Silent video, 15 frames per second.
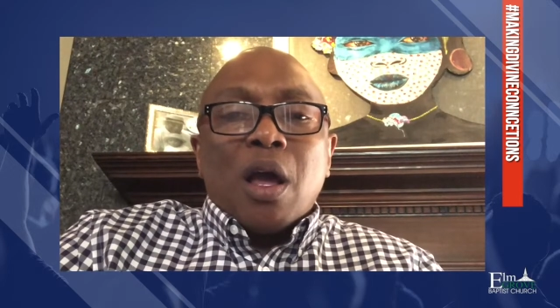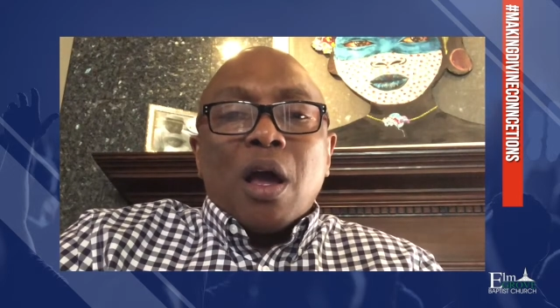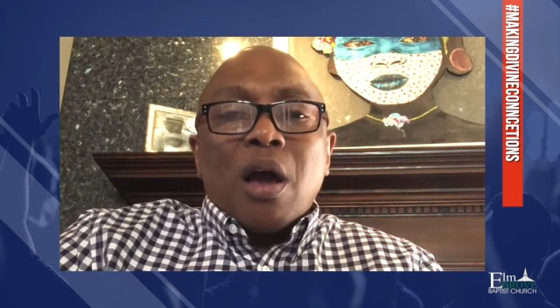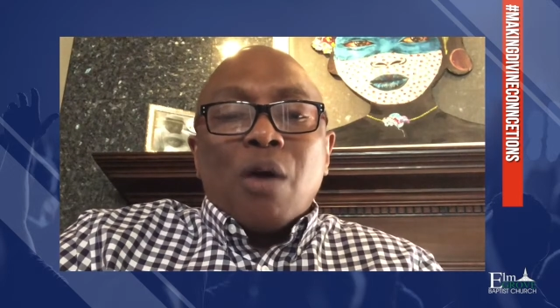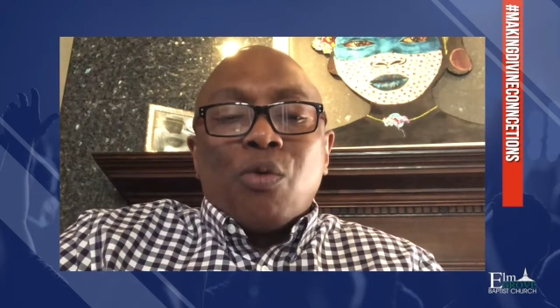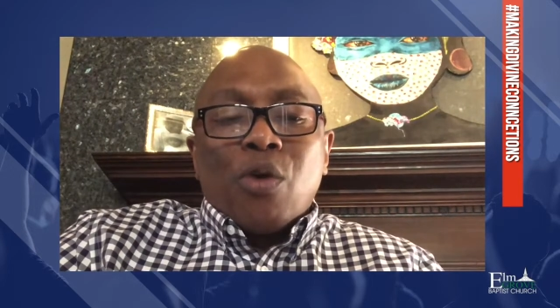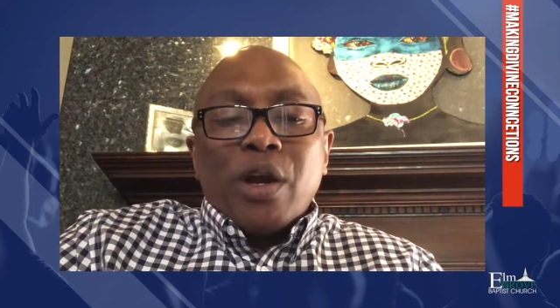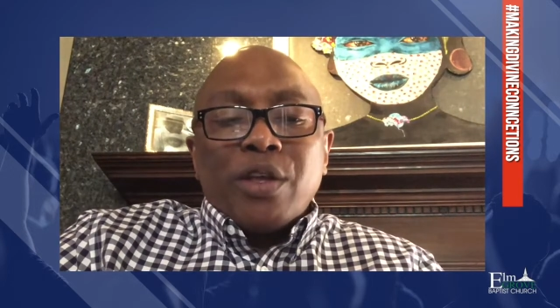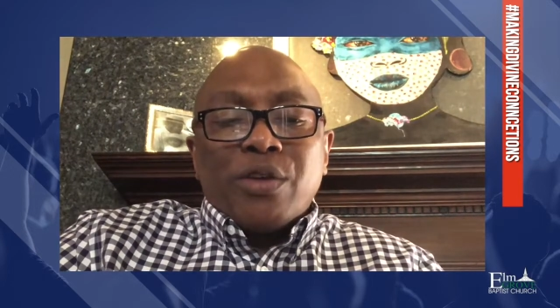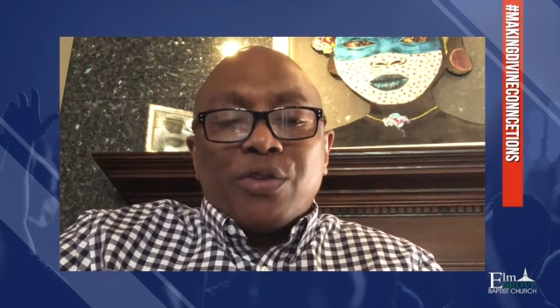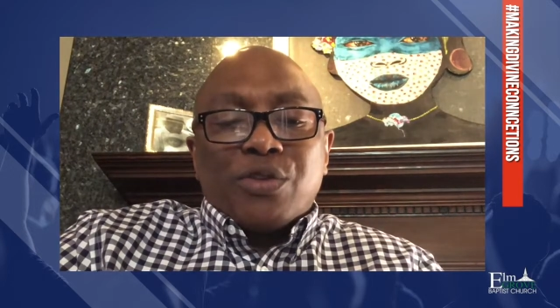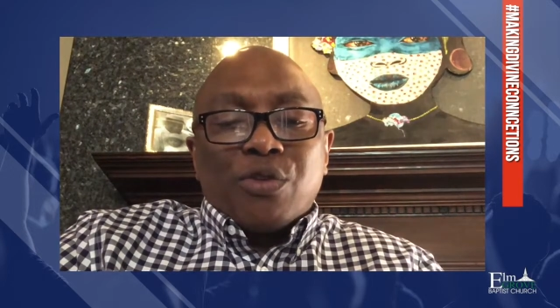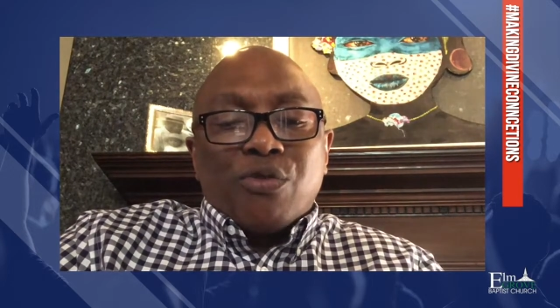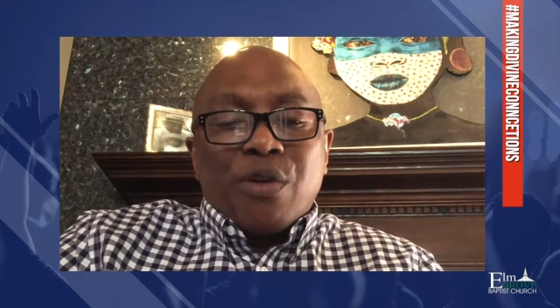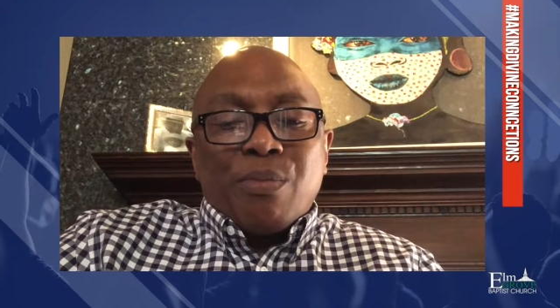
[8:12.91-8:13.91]
I want you
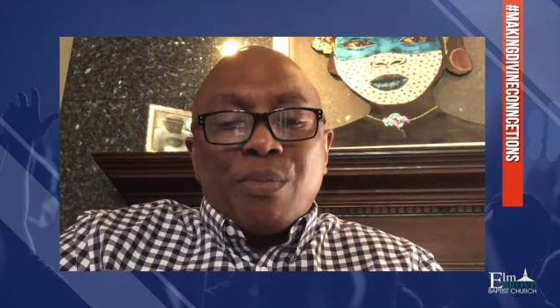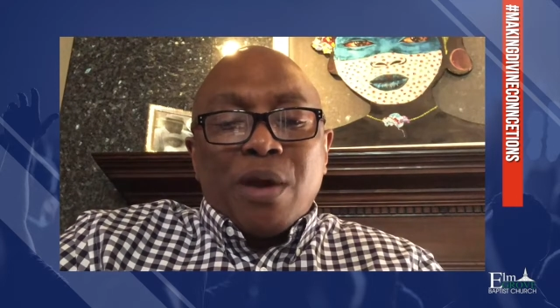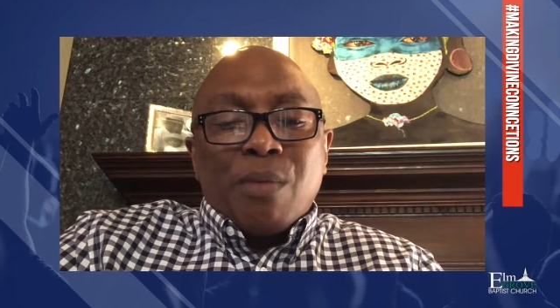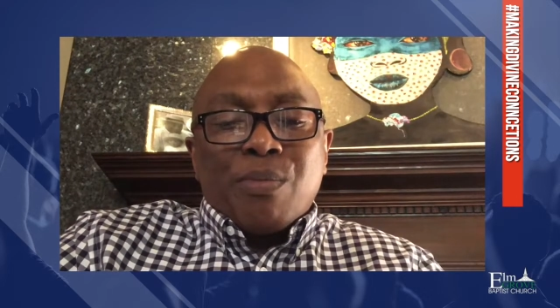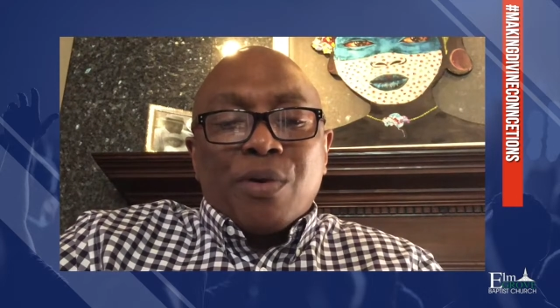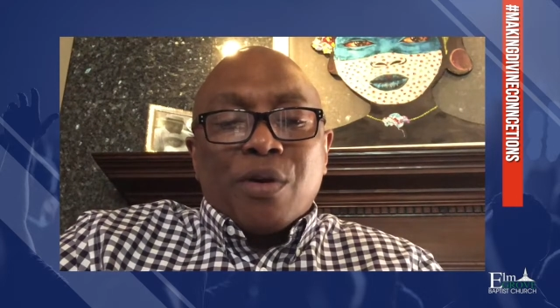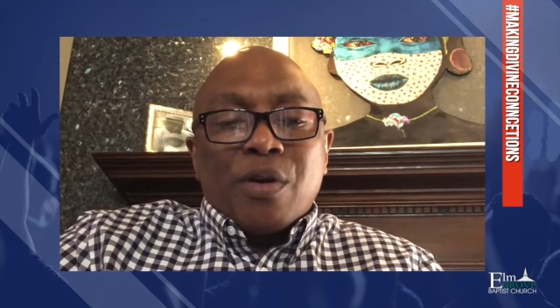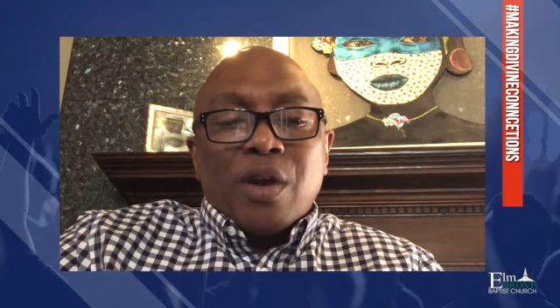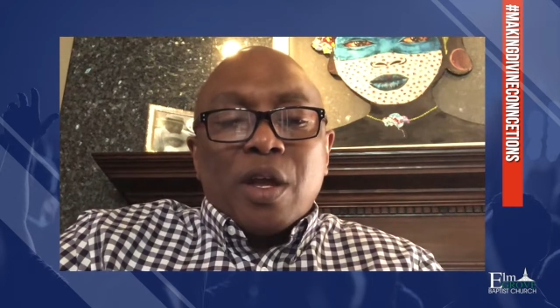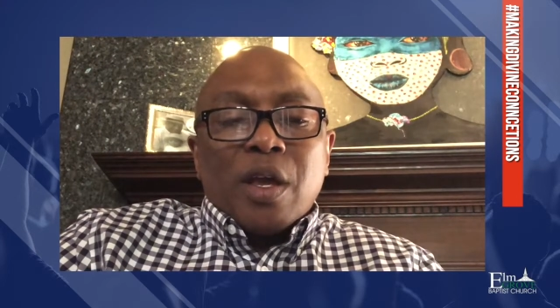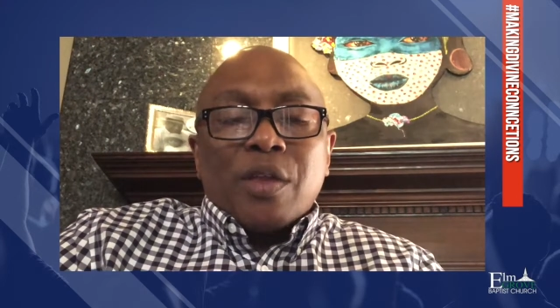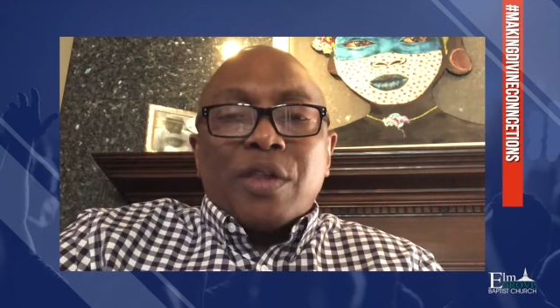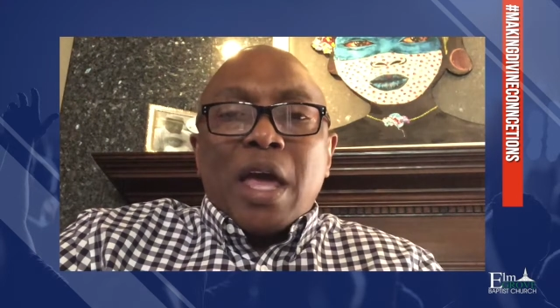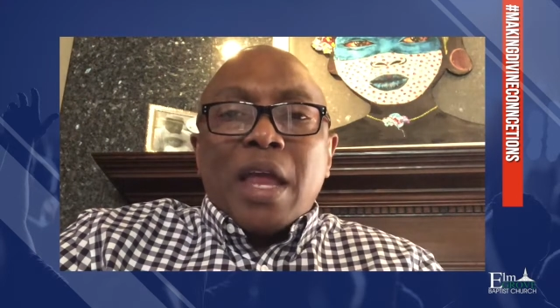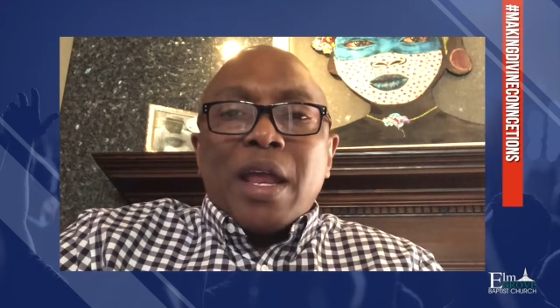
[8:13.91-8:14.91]
to remember
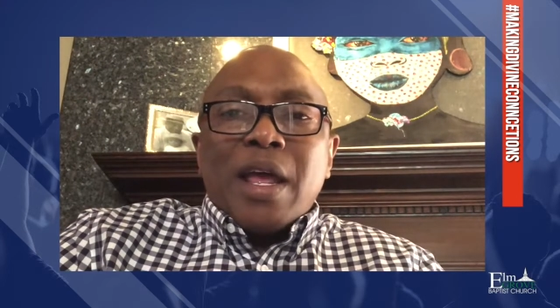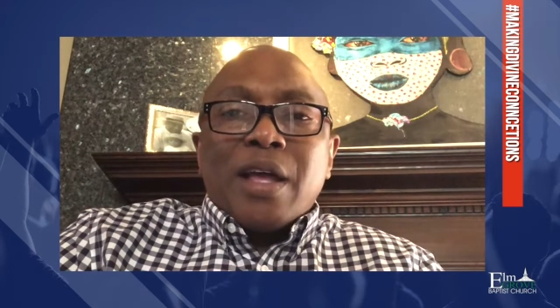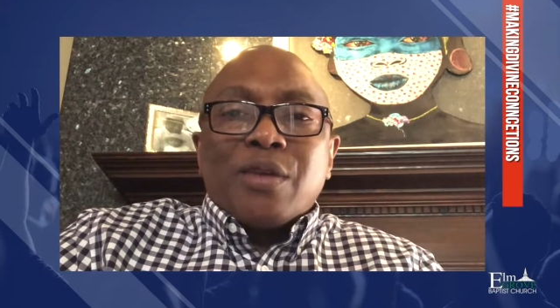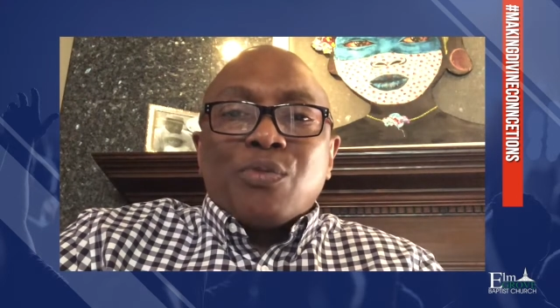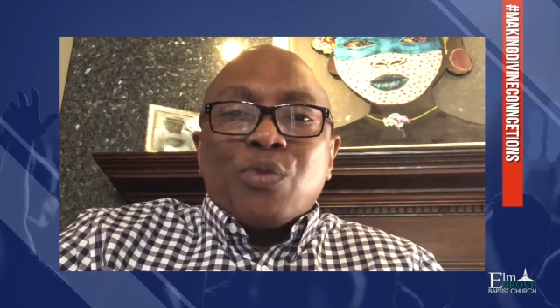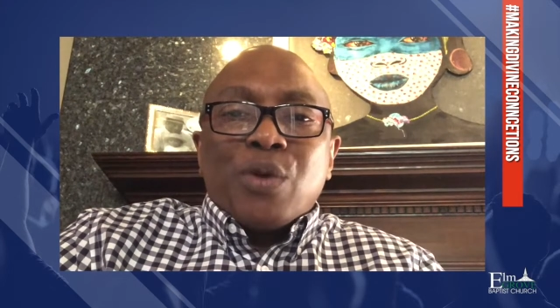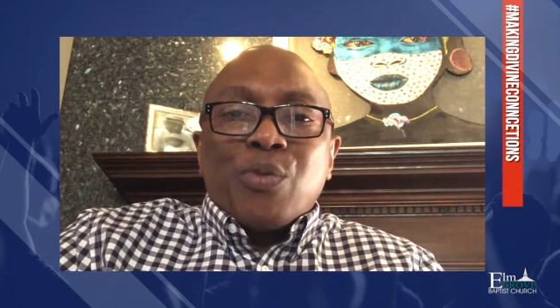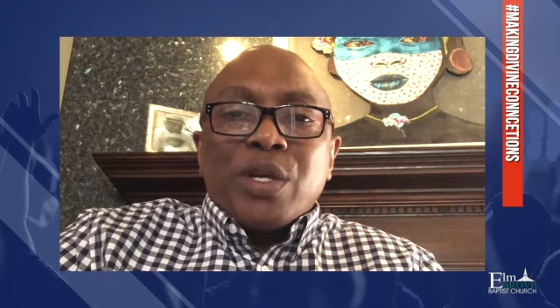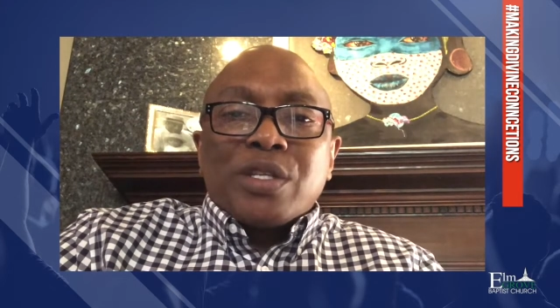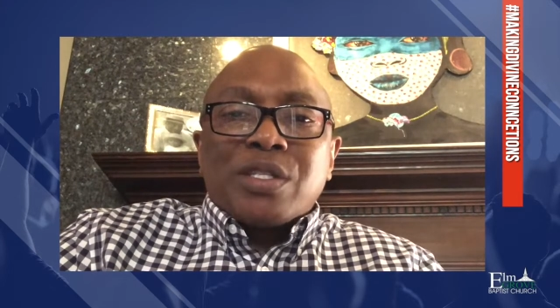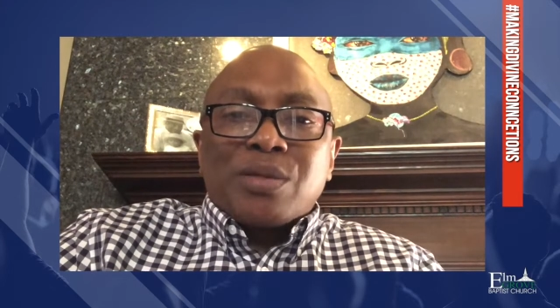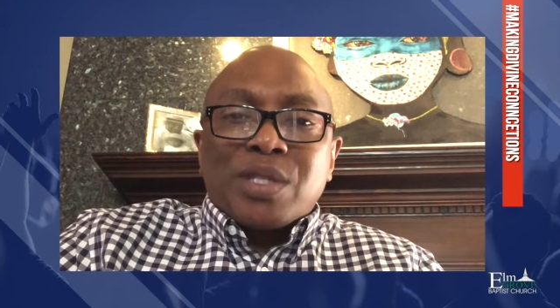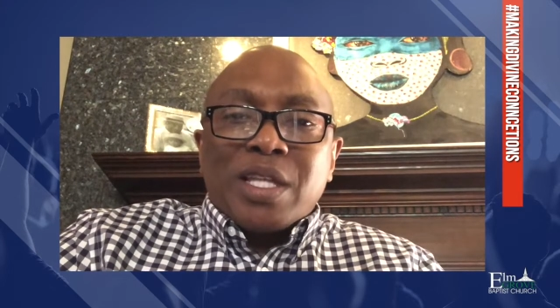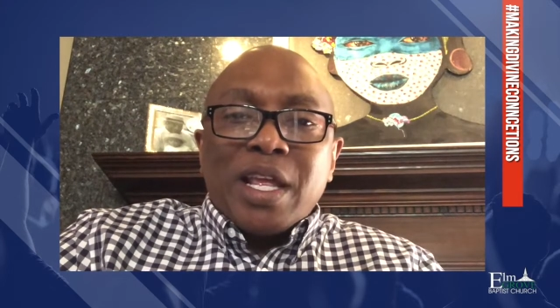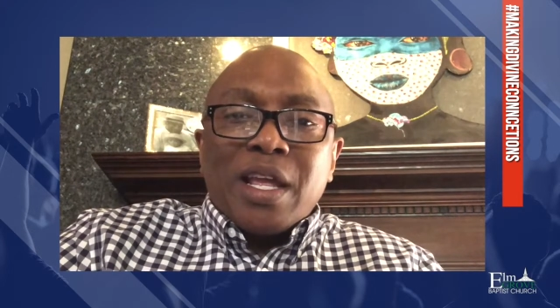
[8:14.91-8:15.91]
that when we
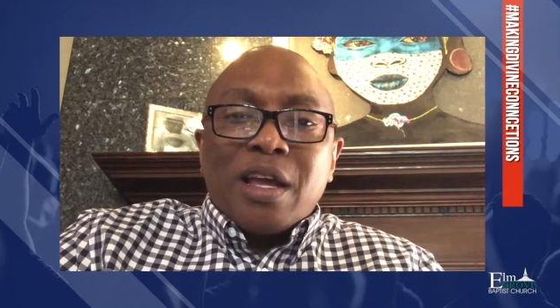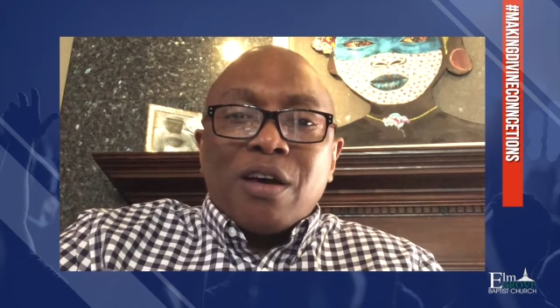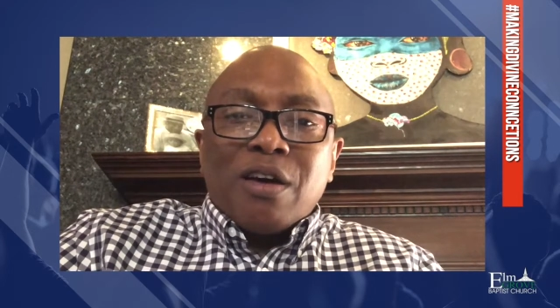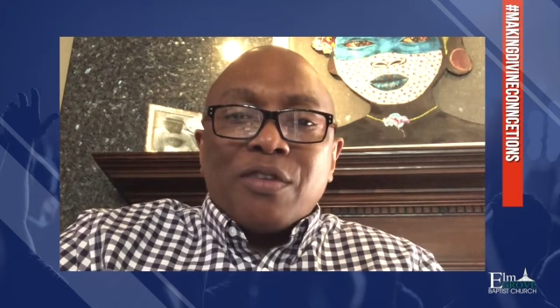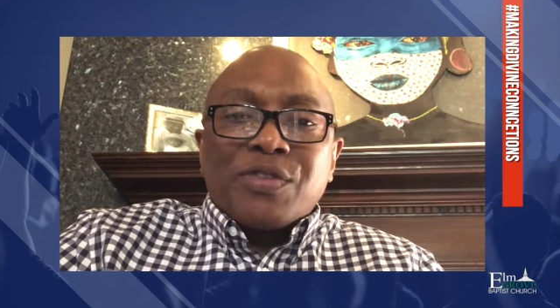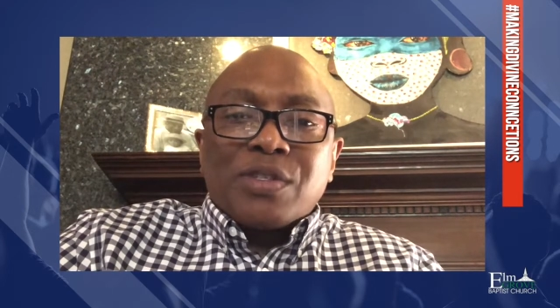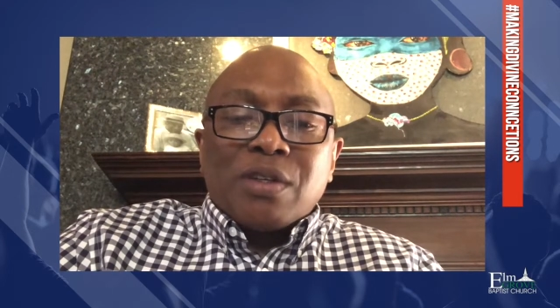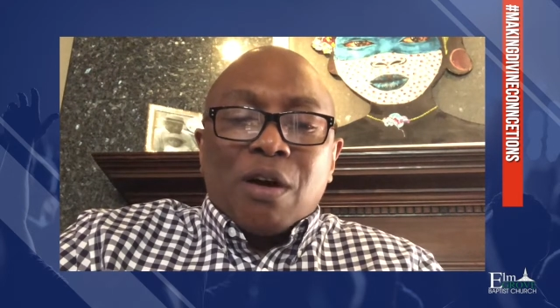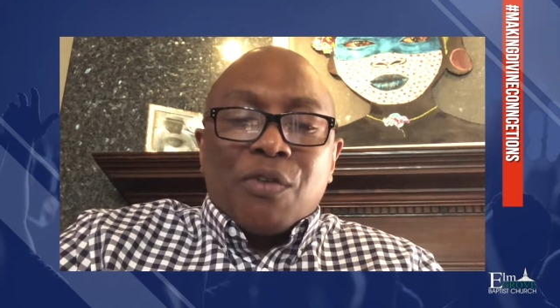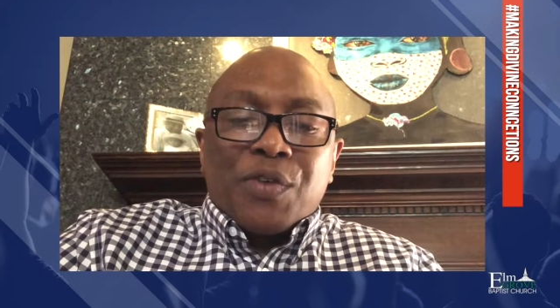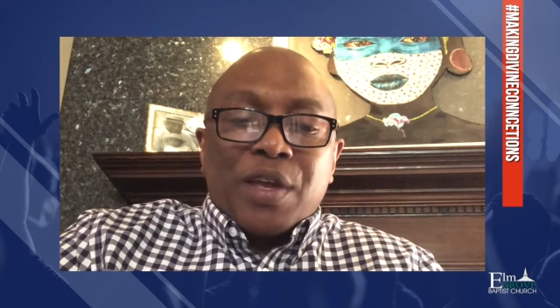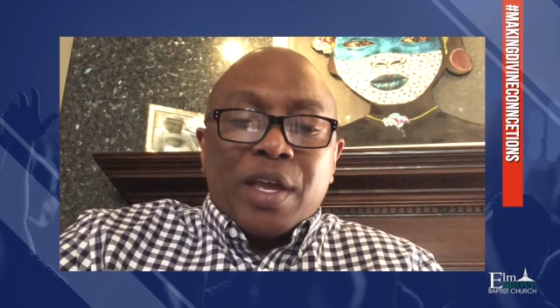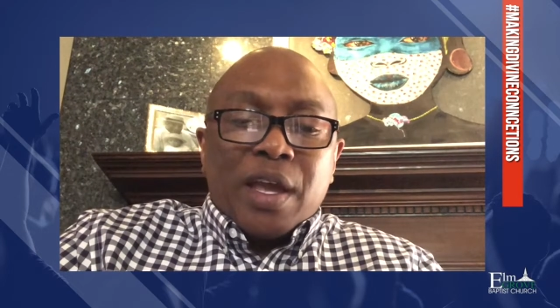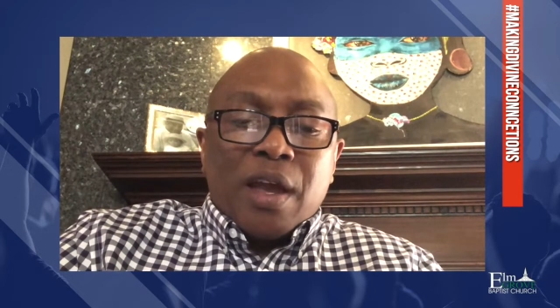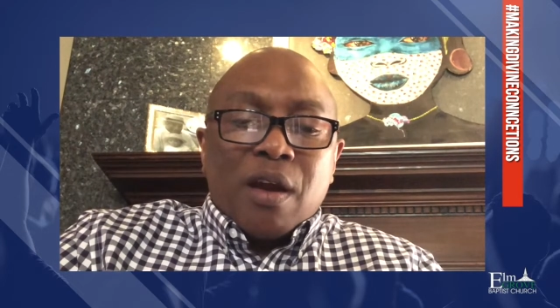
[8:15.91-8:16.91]
think of
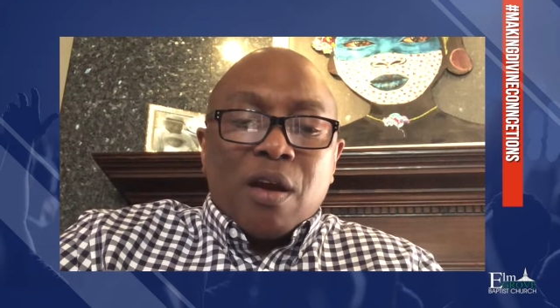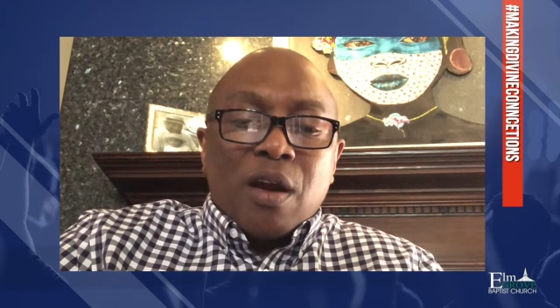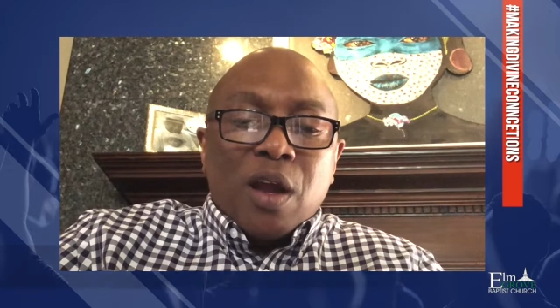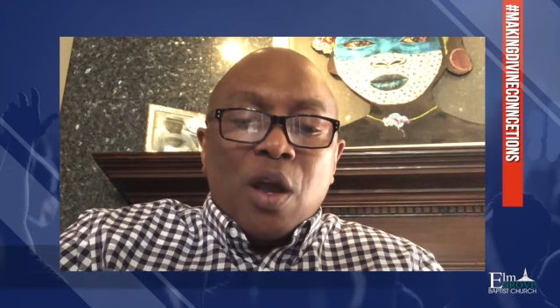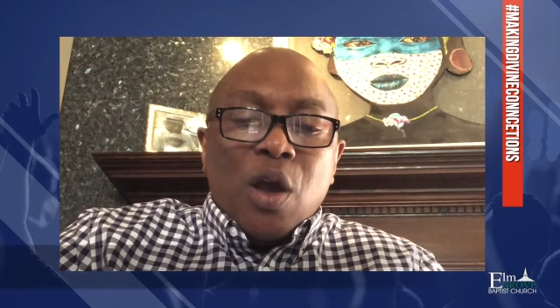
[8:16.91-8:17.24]
self-care,